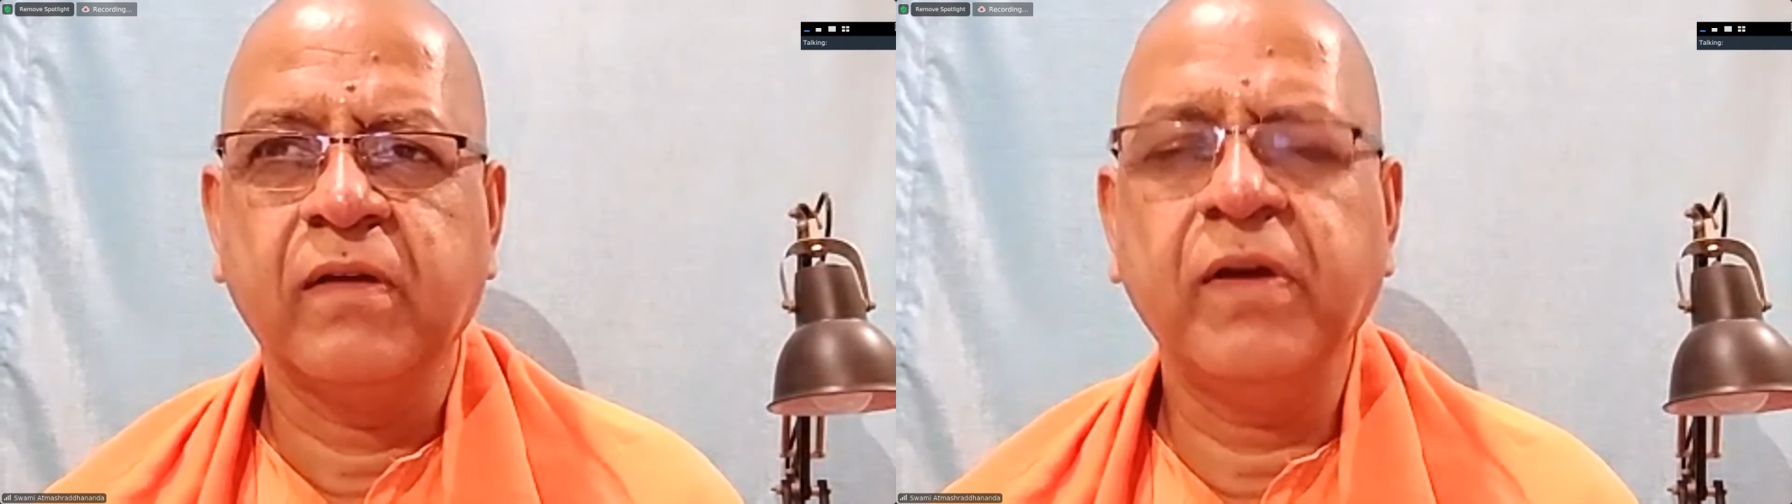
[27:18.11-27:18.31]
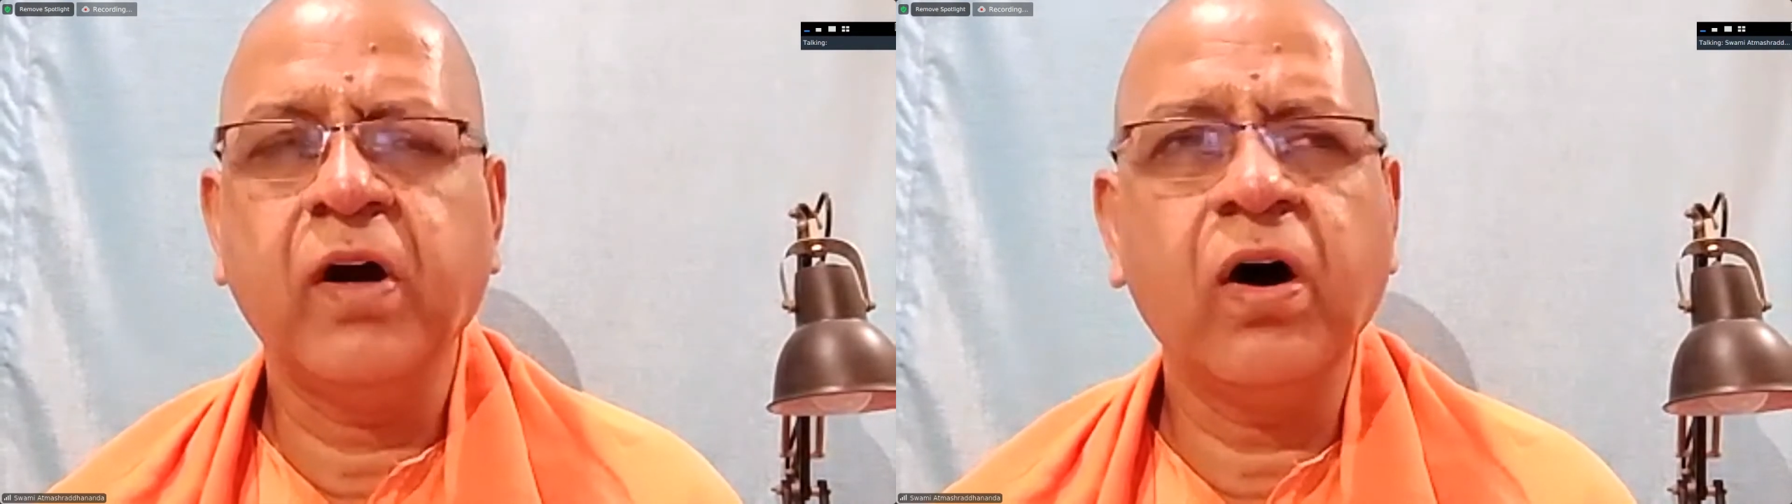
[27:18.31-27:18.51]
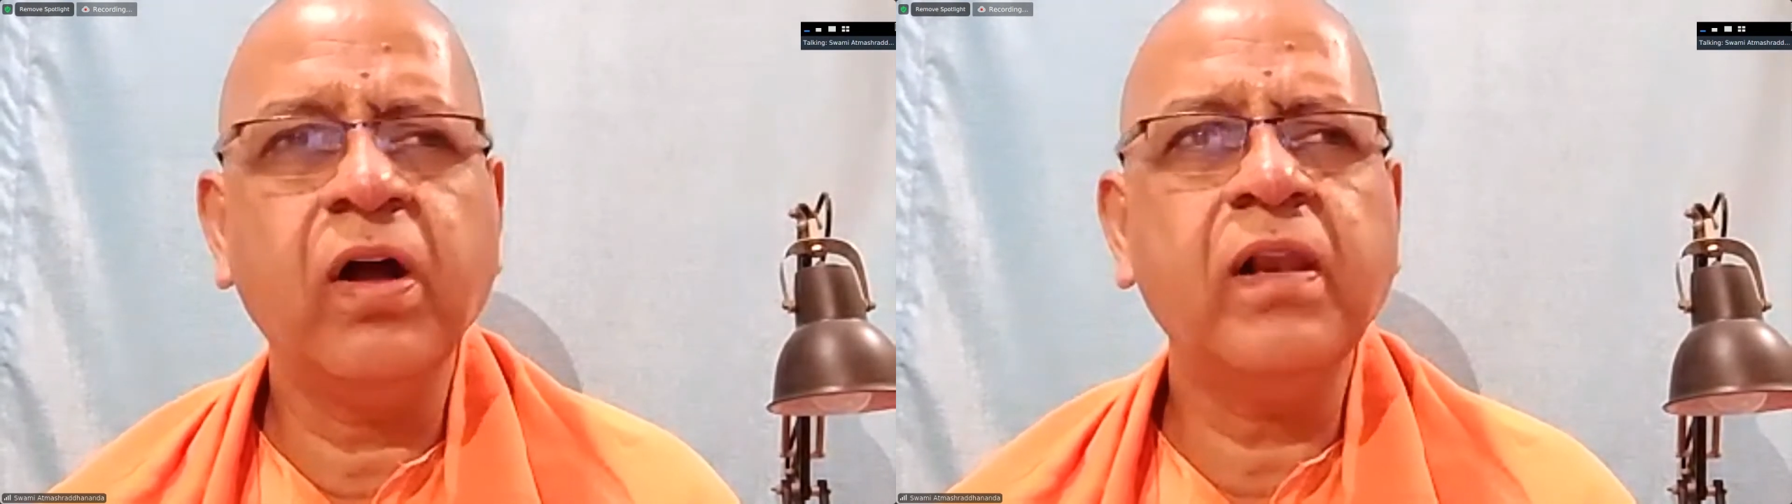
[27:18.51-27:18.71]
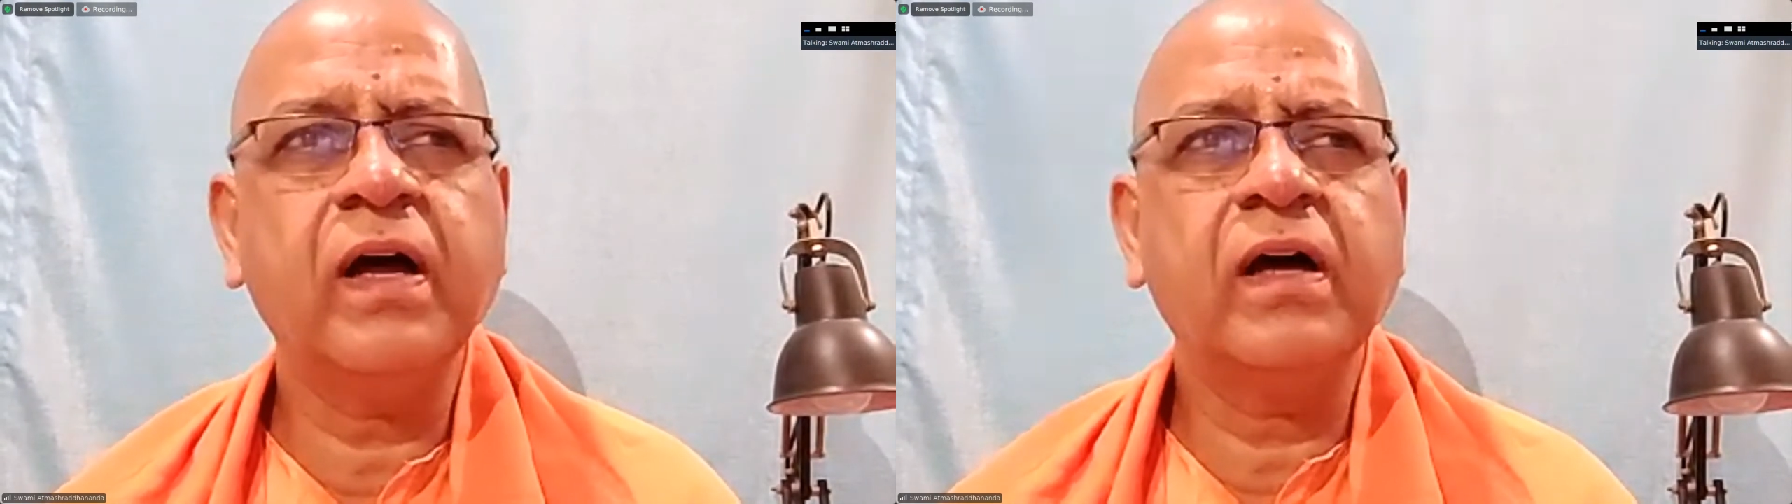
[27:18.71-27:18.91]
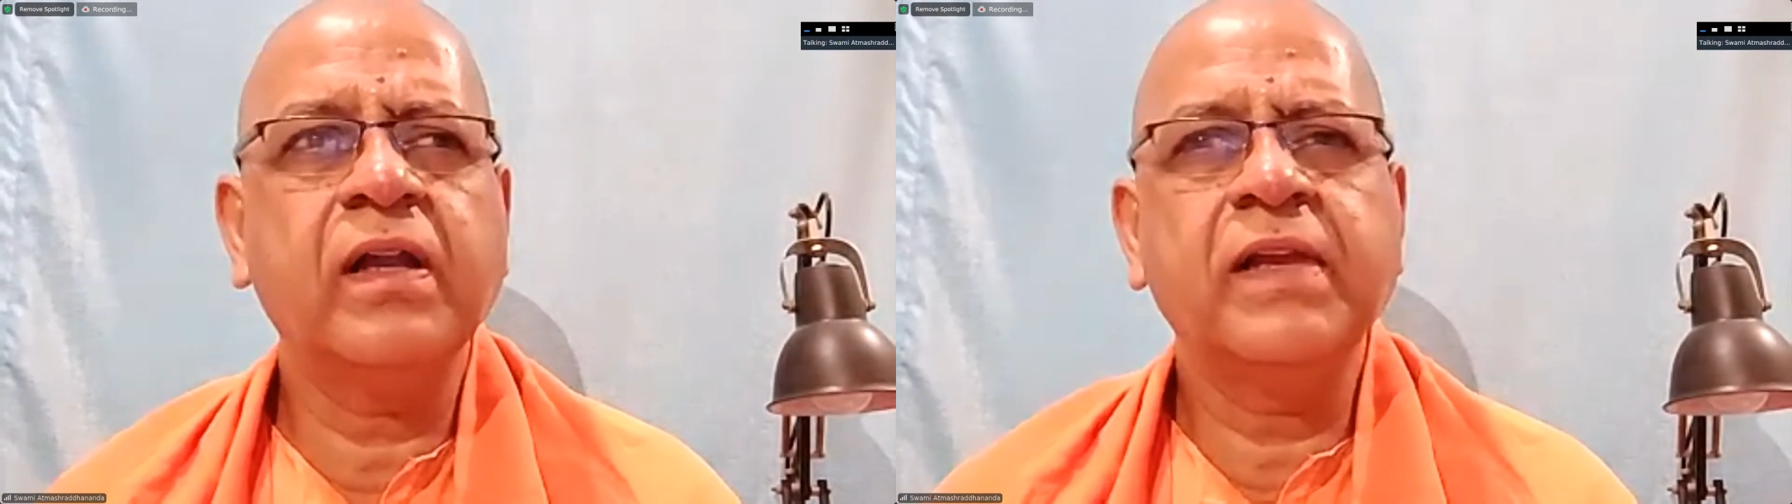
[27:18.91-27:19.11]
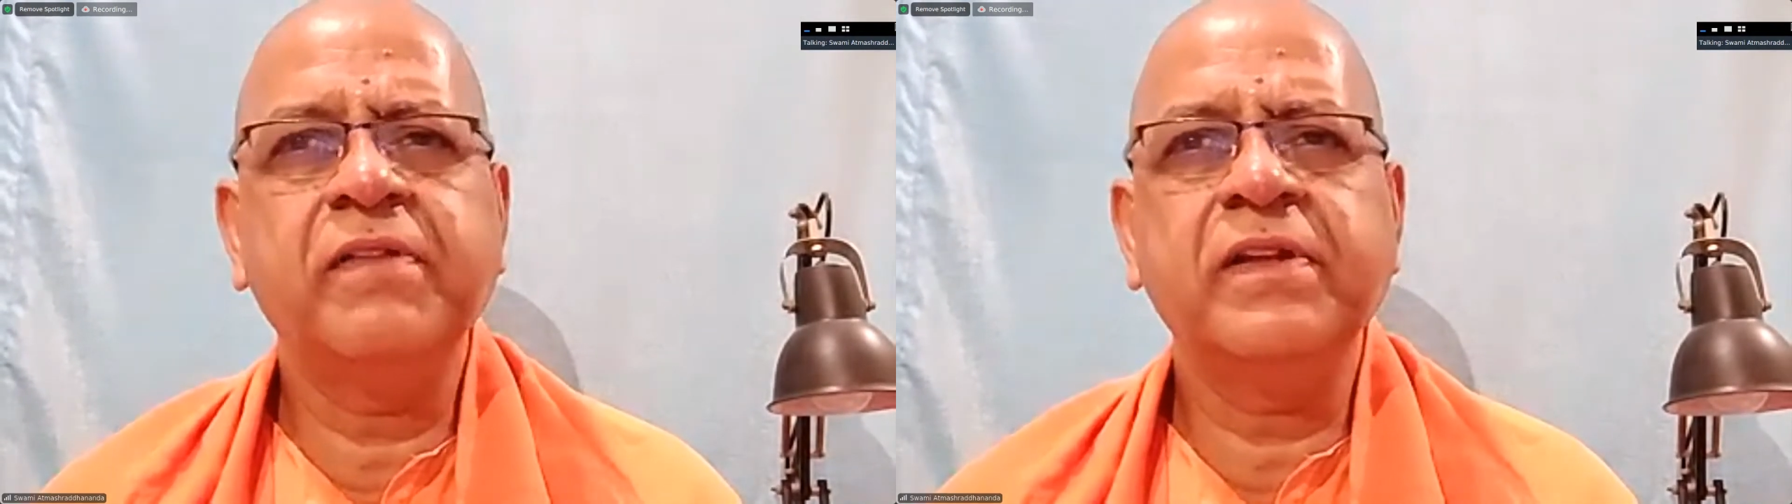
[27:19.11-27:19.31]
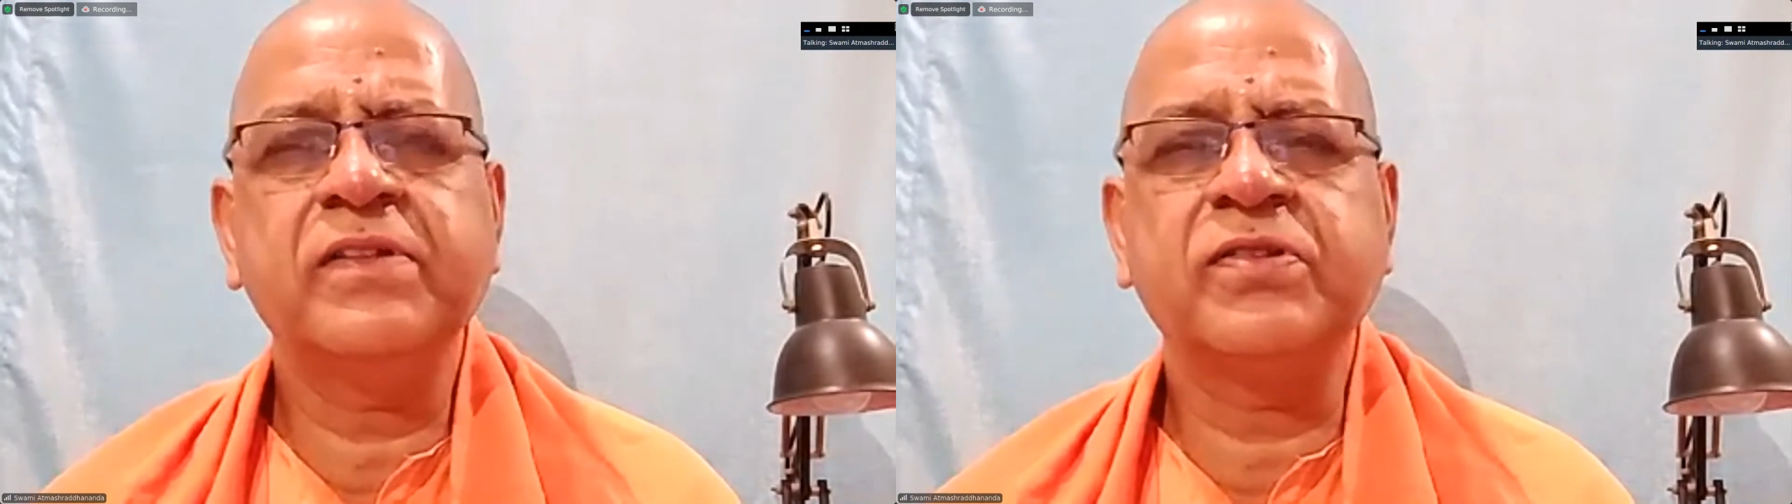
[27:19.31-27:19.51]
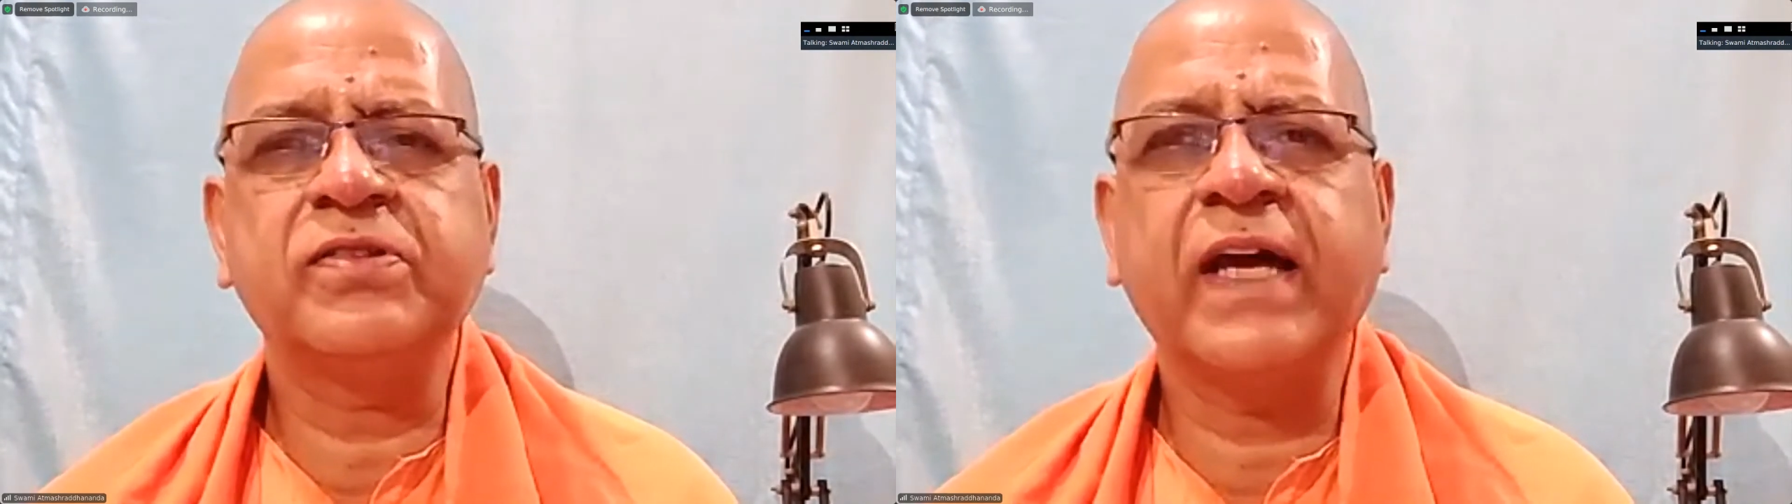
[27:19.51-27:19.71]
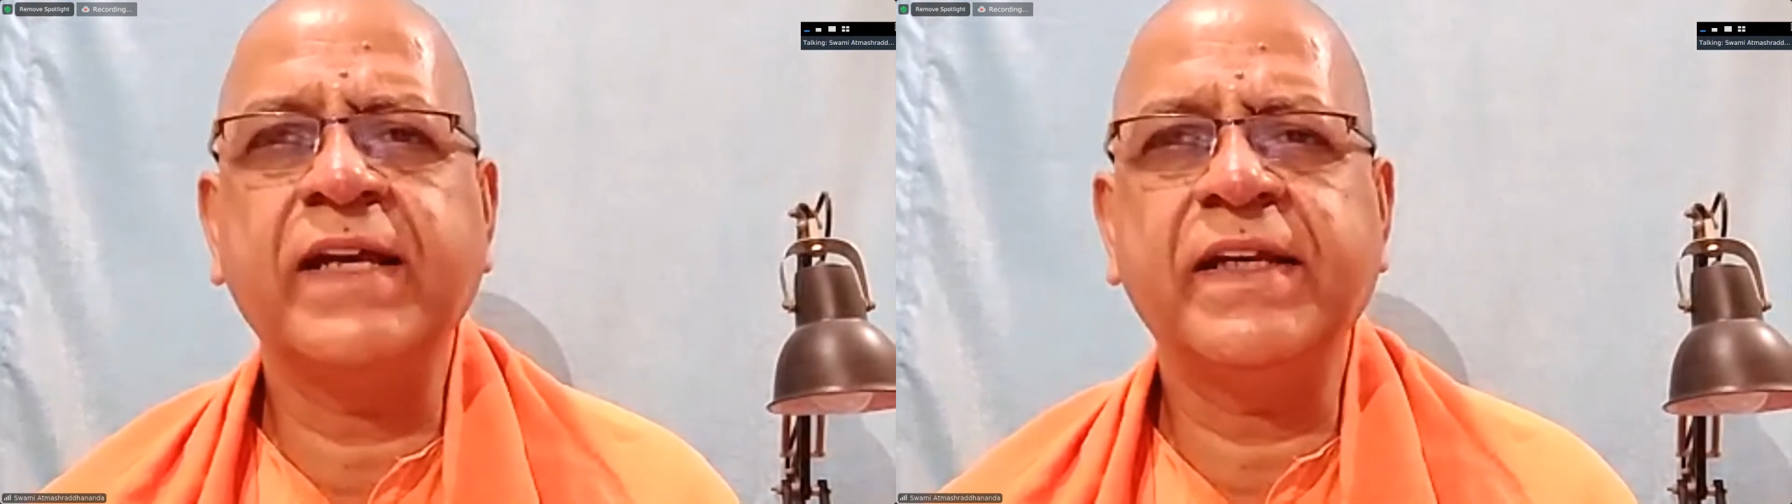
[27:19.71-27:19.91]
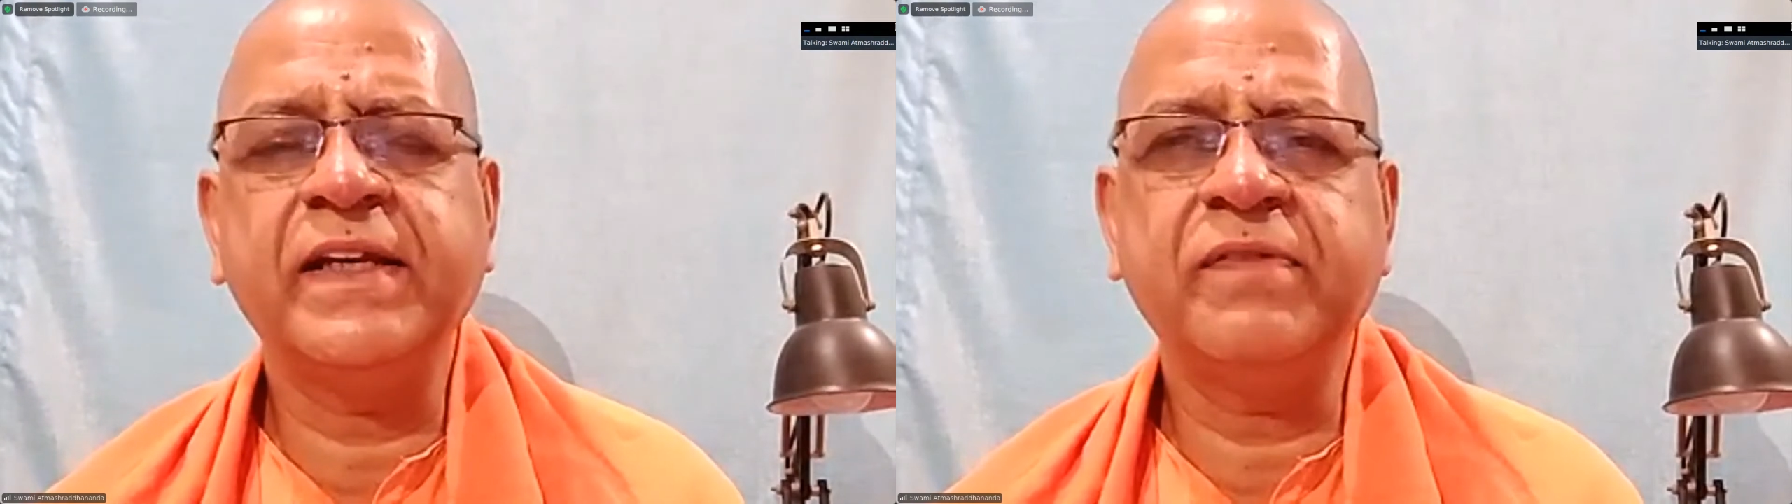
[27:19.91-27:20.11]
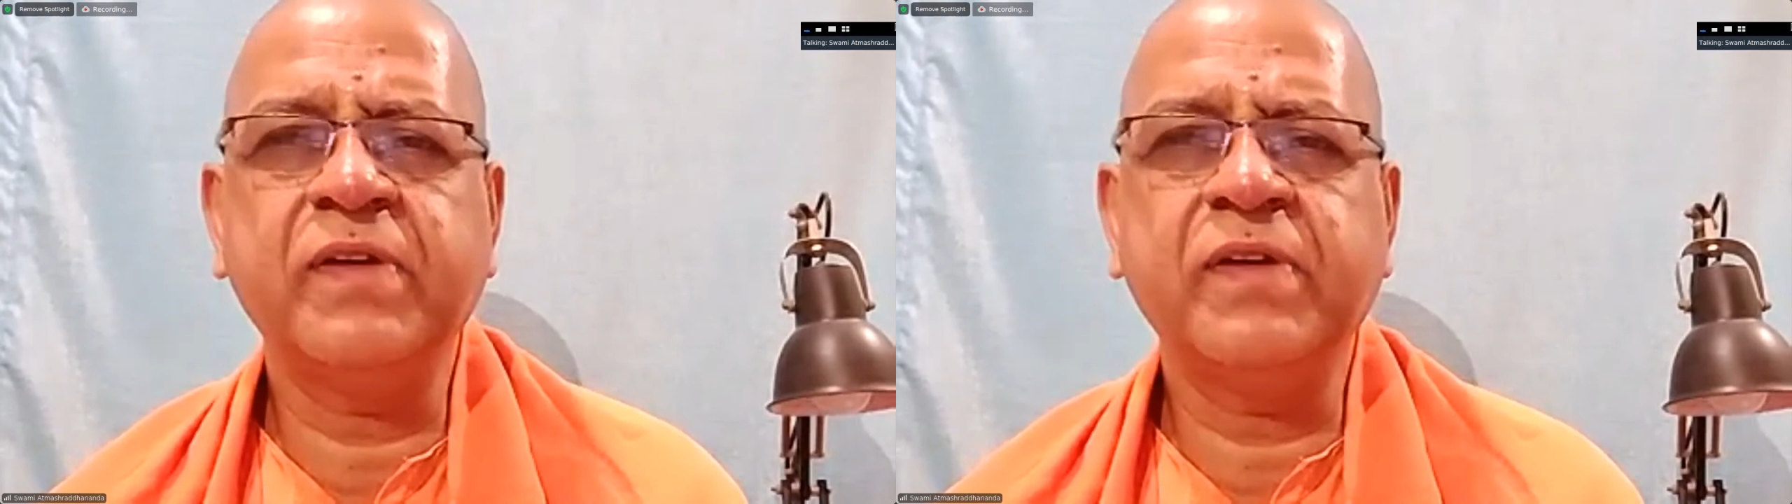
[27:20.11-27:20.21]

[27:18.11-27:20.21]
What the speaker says: We all live in the society.